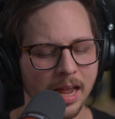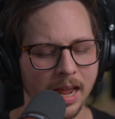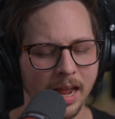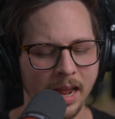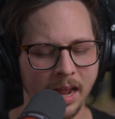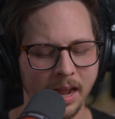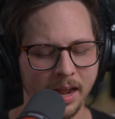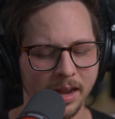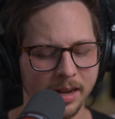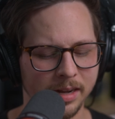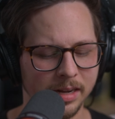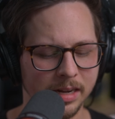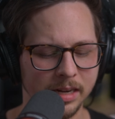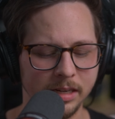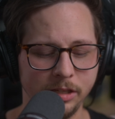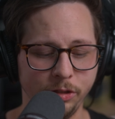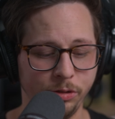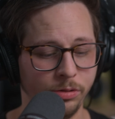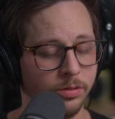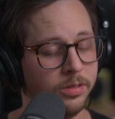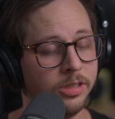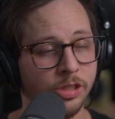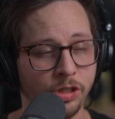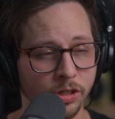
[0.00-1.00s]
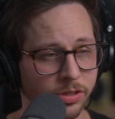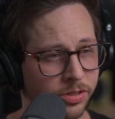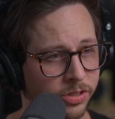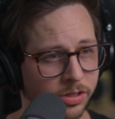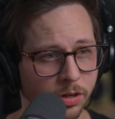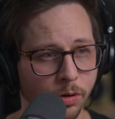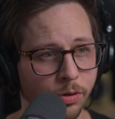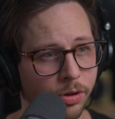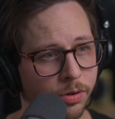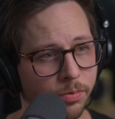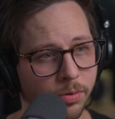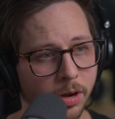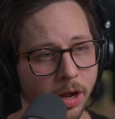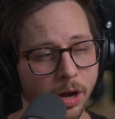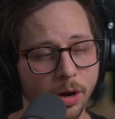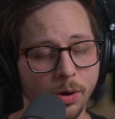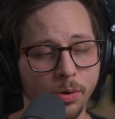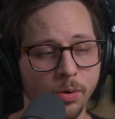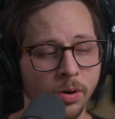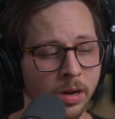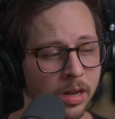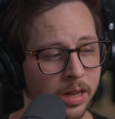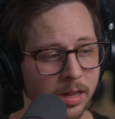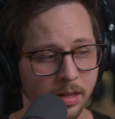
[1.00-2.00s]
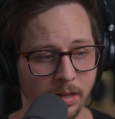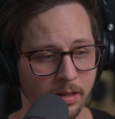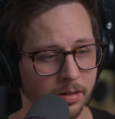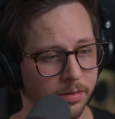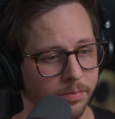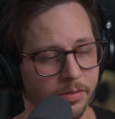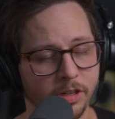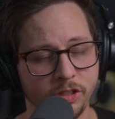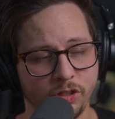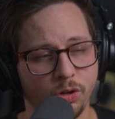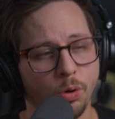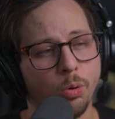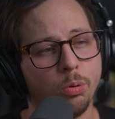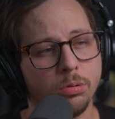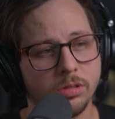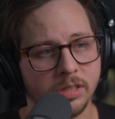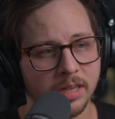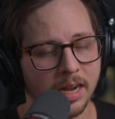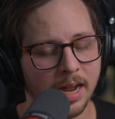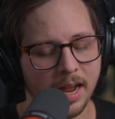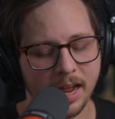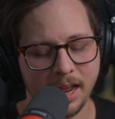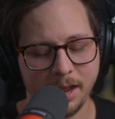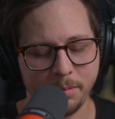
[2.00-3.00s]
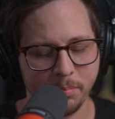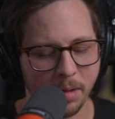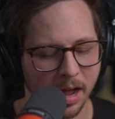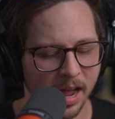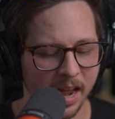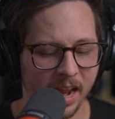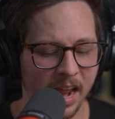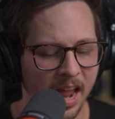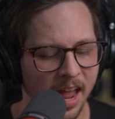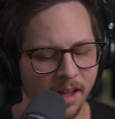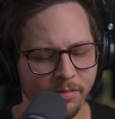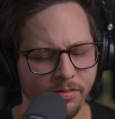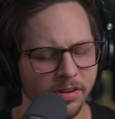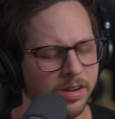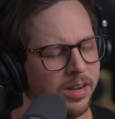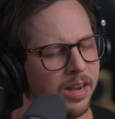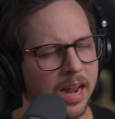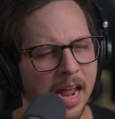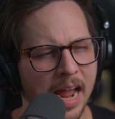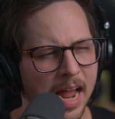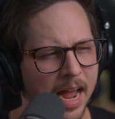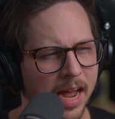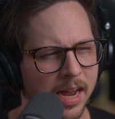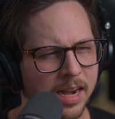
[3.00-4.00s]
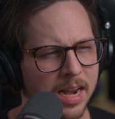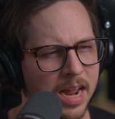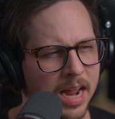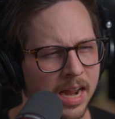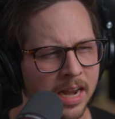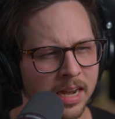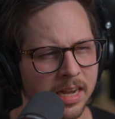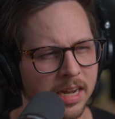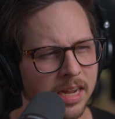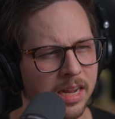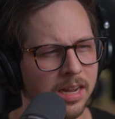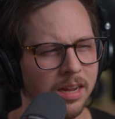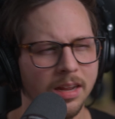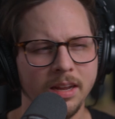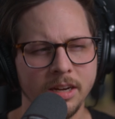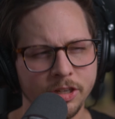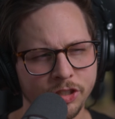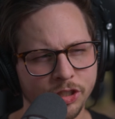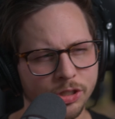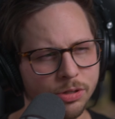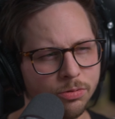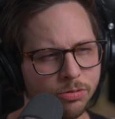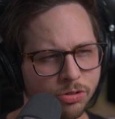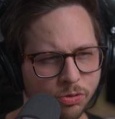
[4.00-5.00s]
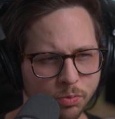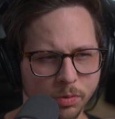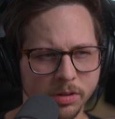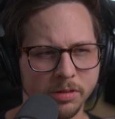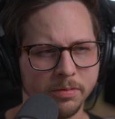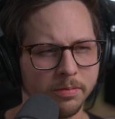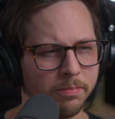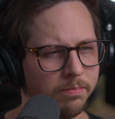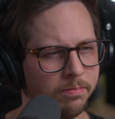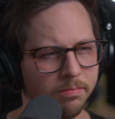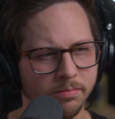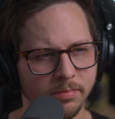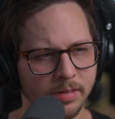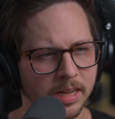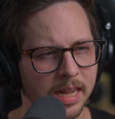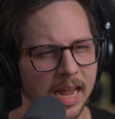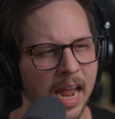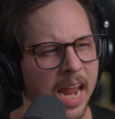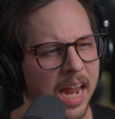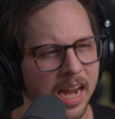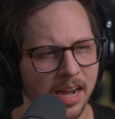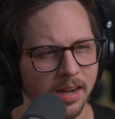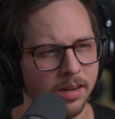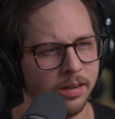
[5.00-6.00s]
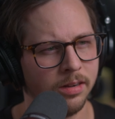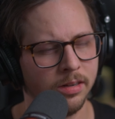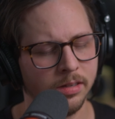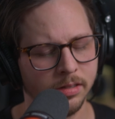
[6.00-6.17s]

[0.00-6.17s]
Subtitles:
And just so you know, this whole time I haven't had any issues with gain.